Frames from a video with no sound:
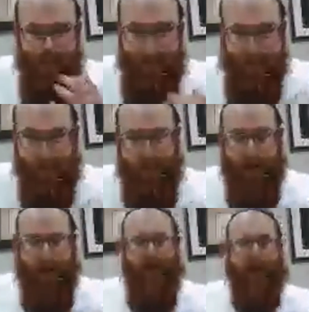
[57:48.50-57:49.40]
So Rabbi
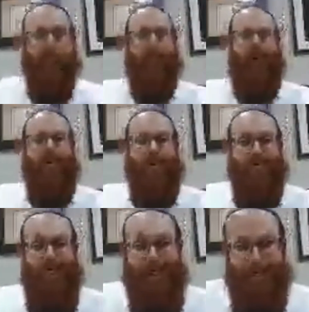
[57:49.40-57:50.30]
Akiva
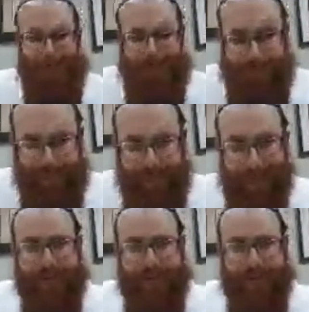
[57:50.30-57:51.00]
said to the fish,